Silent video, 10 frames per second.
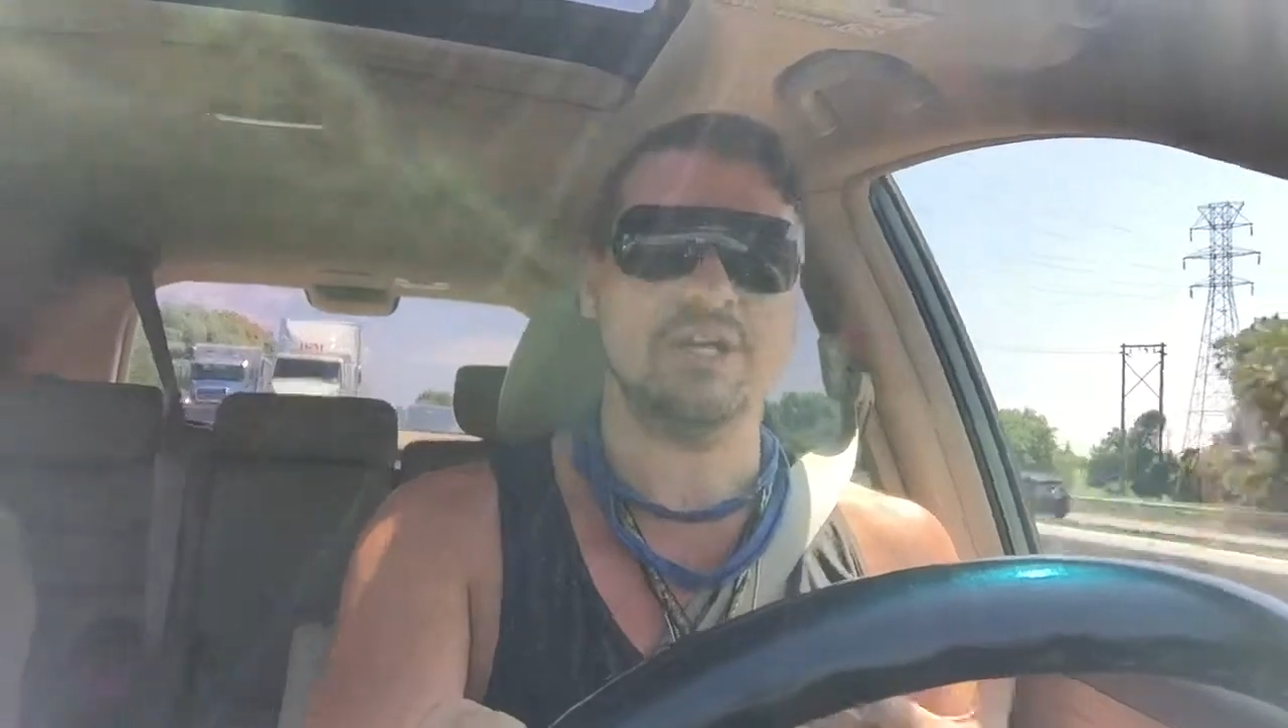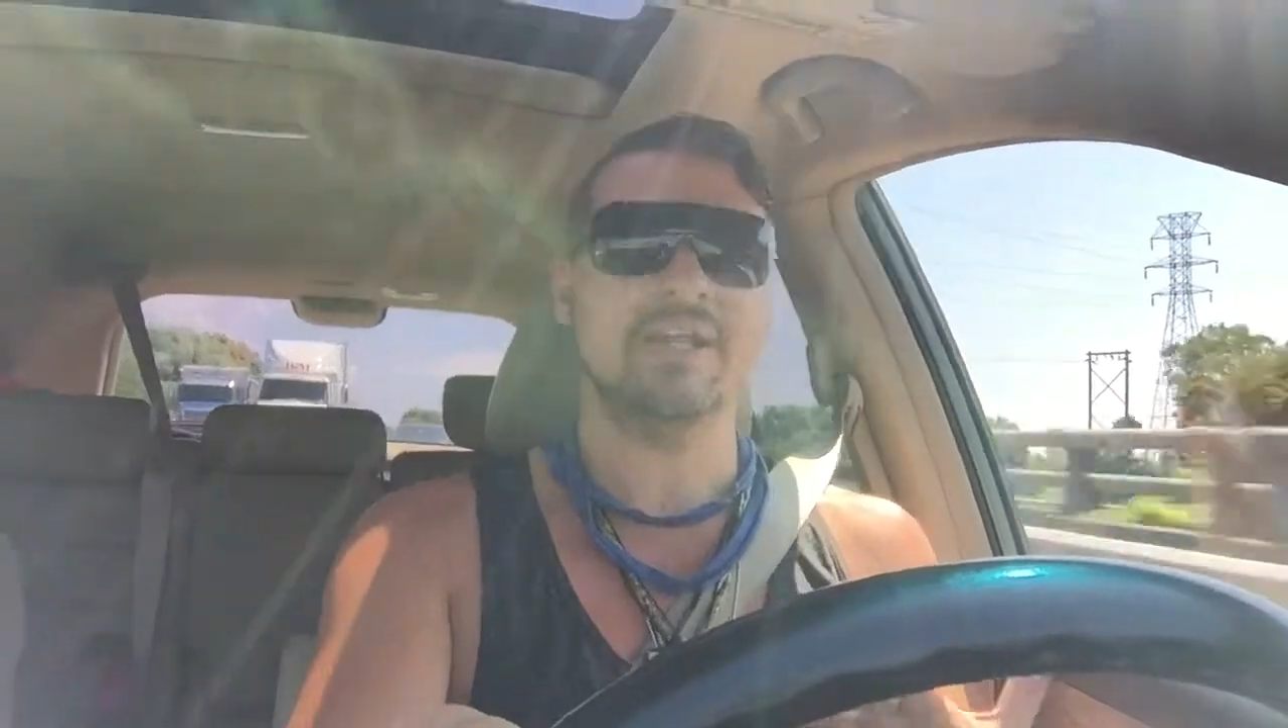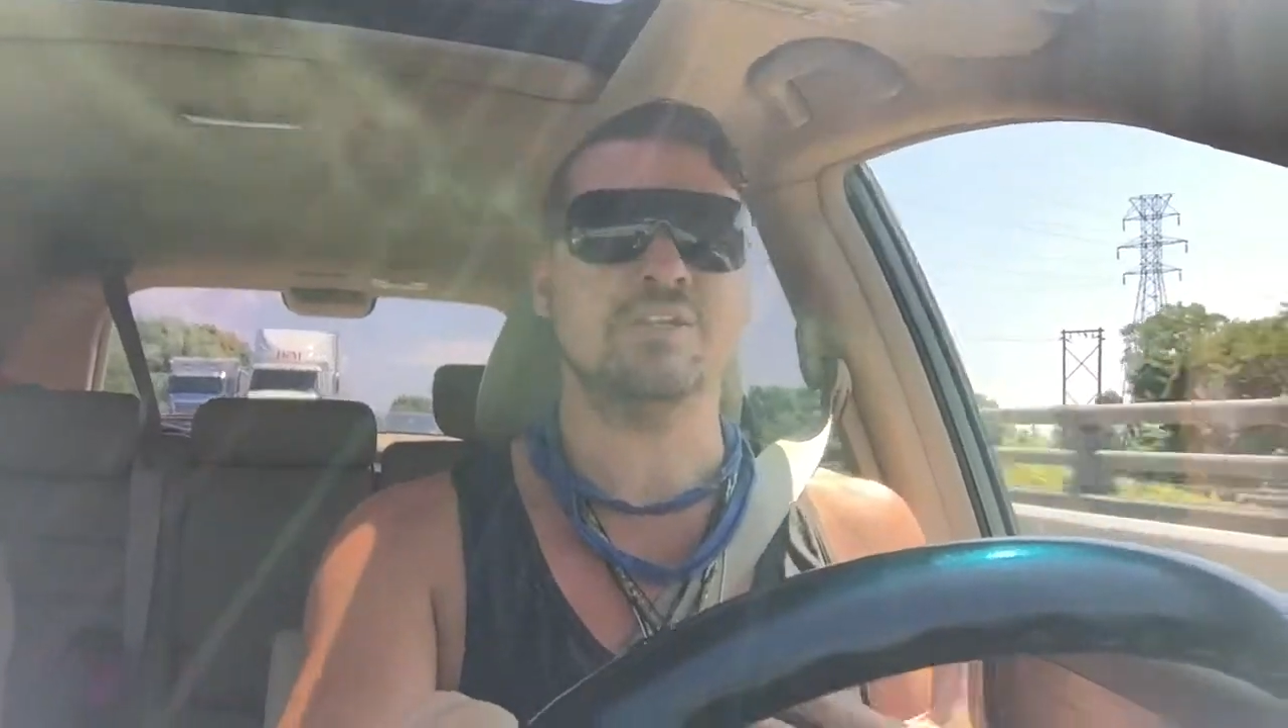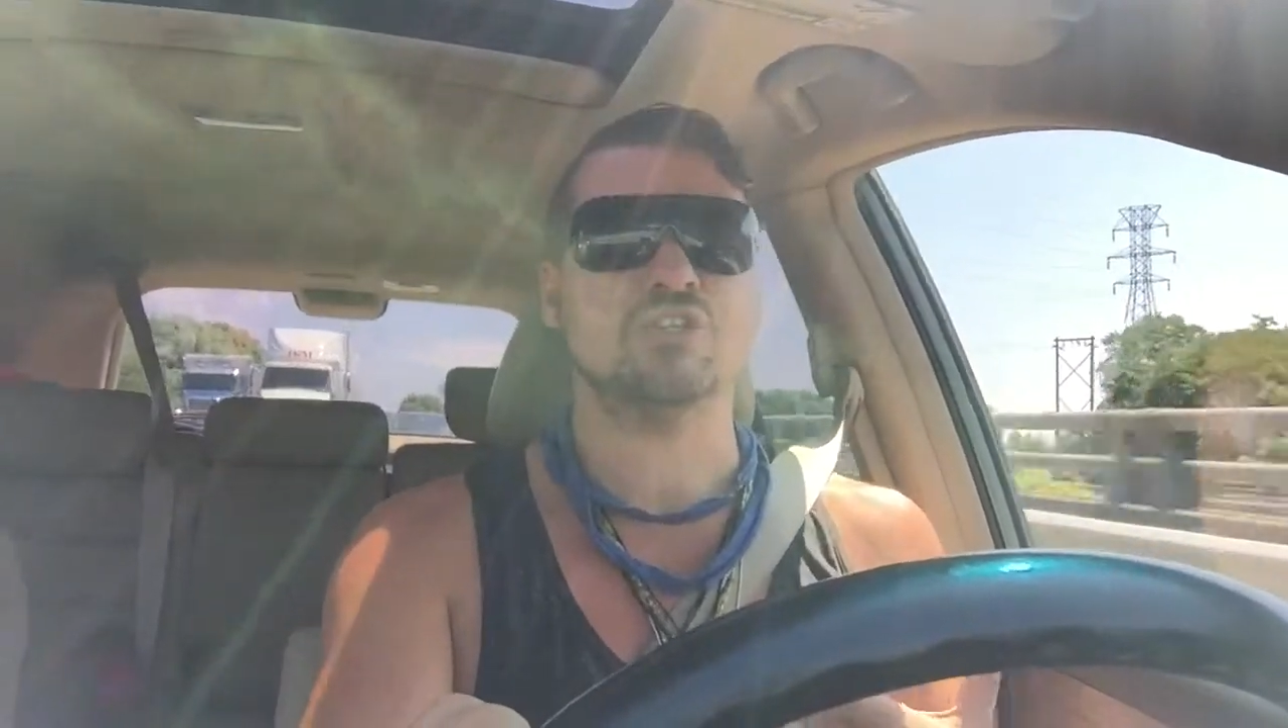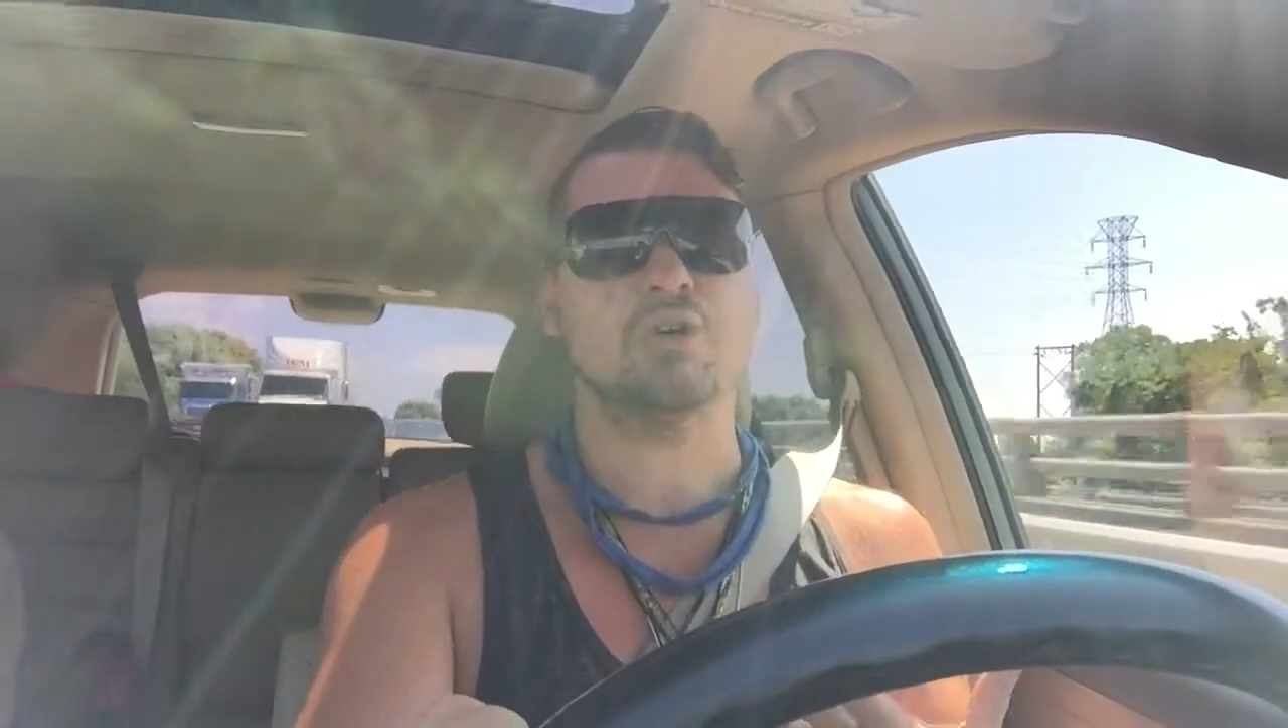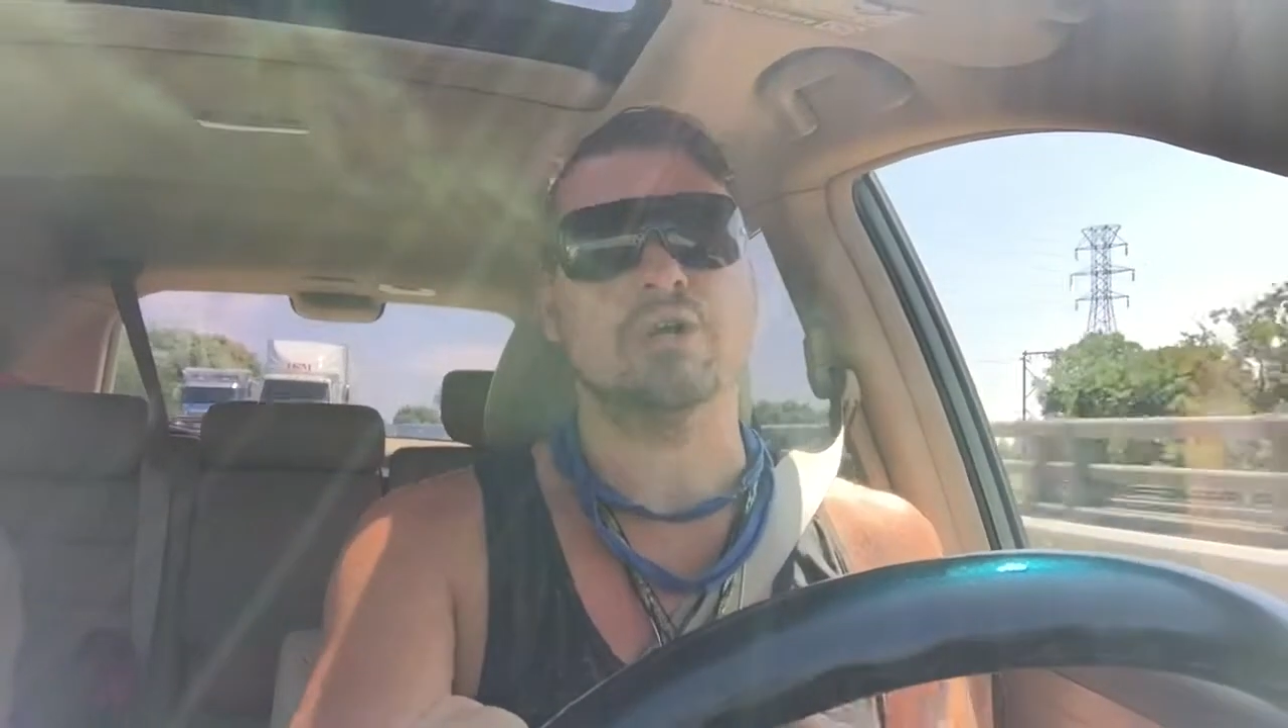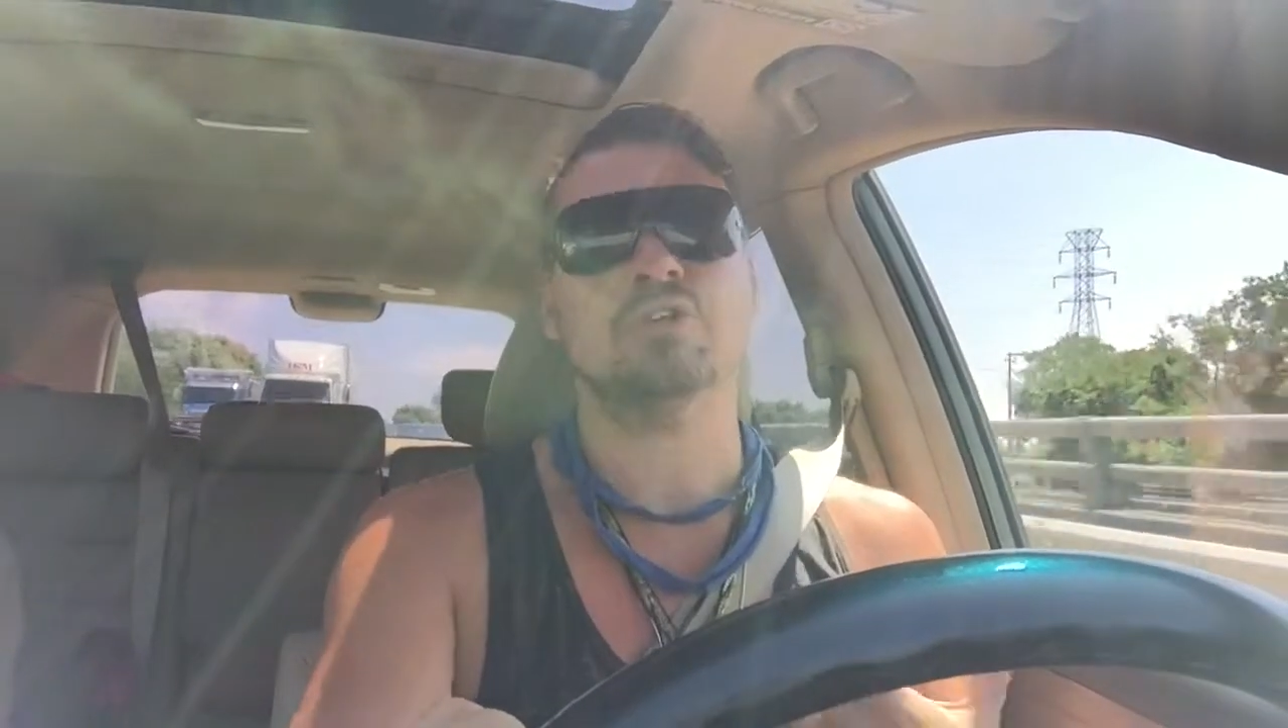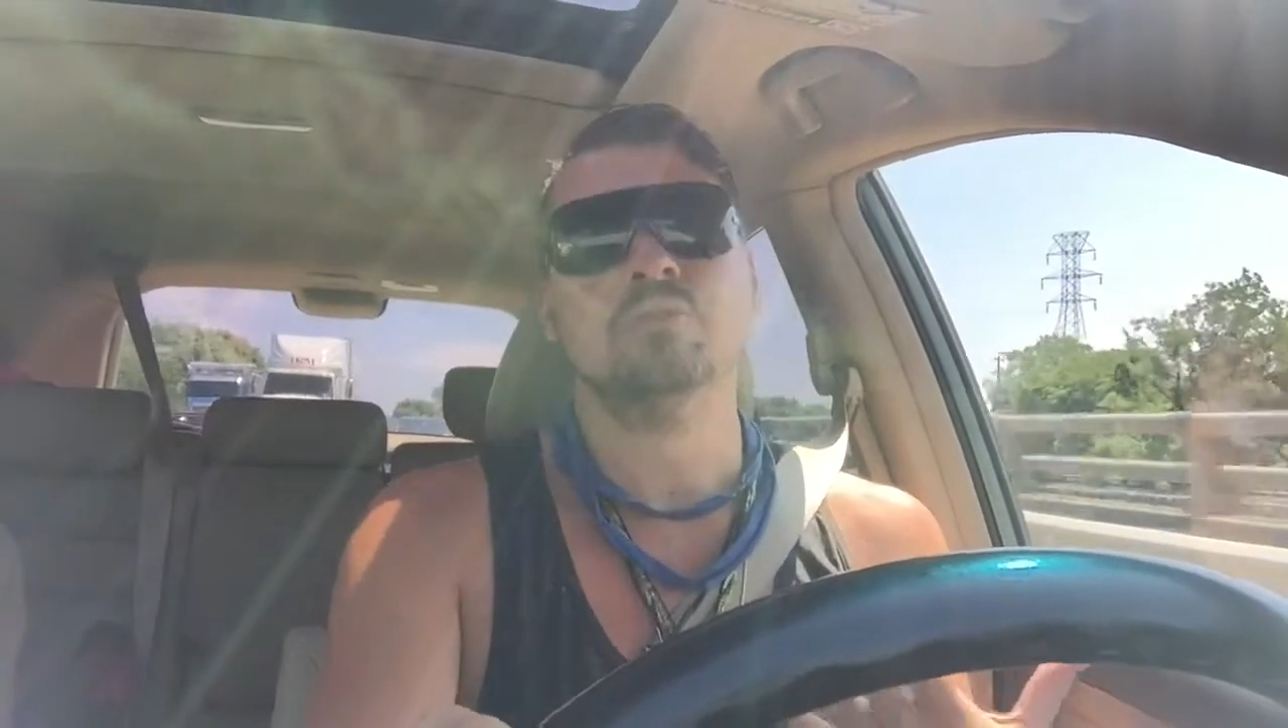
and in a chart,